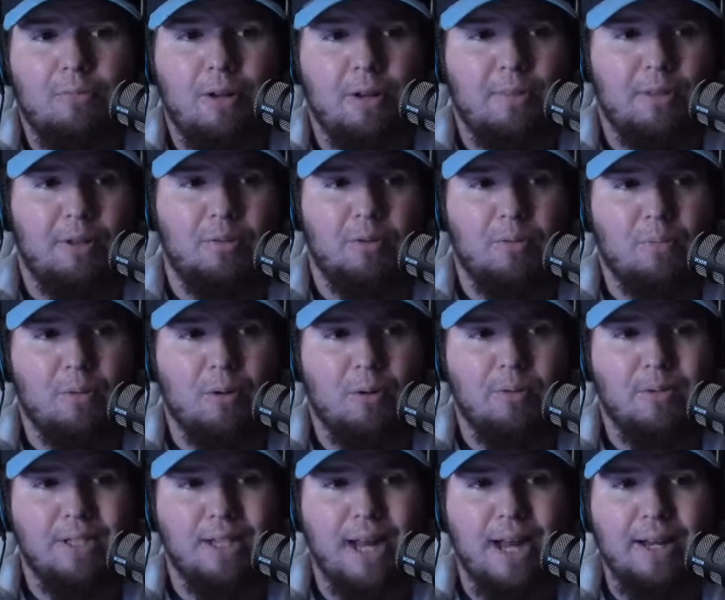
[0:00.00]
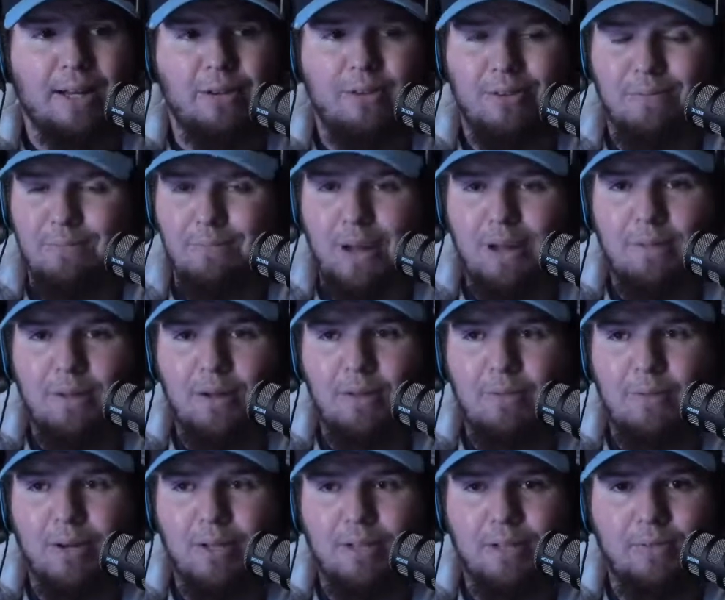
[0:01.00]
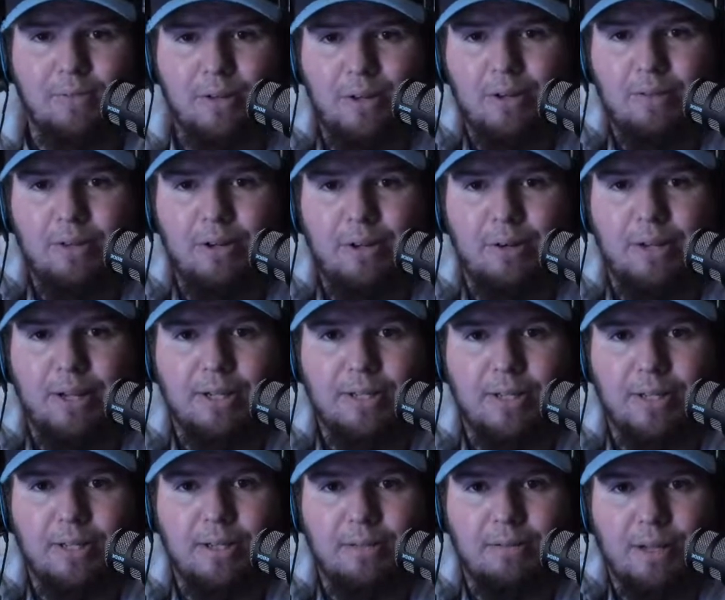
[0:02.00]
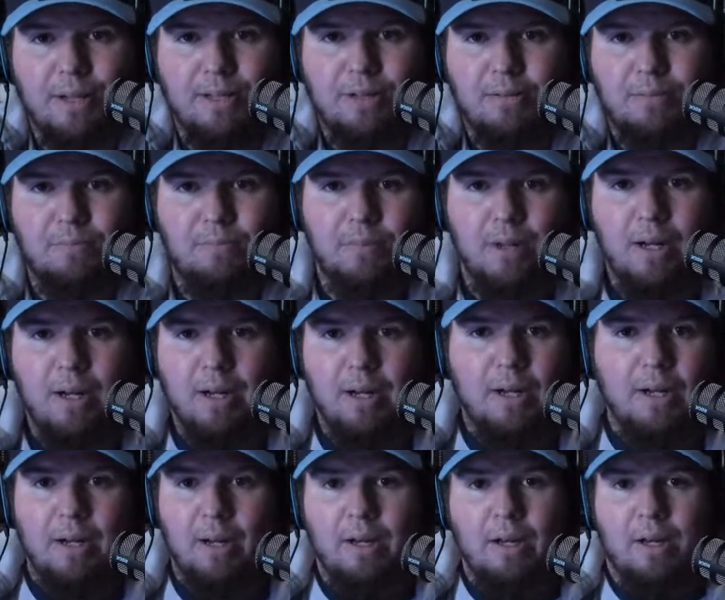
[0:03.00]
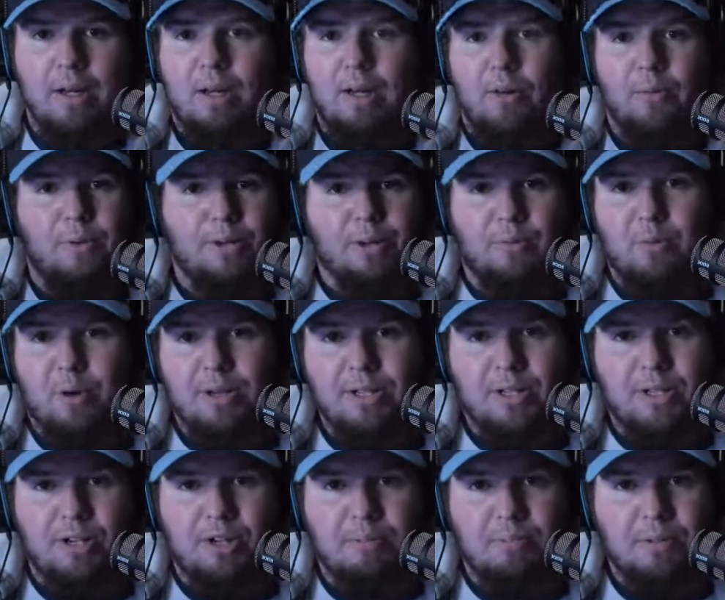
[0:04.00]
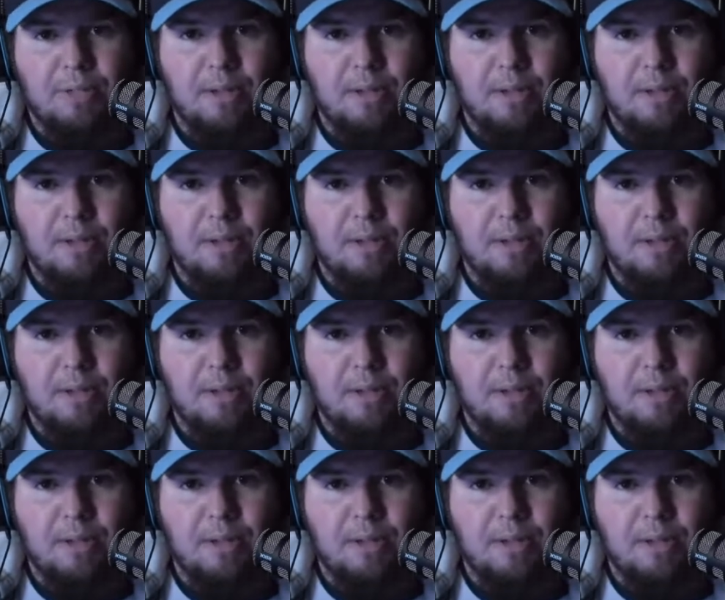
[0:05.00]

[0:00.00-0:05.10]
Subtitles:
Maybe the report was accurate. Maybe it wasn't. We don't know. That's when you run scoops,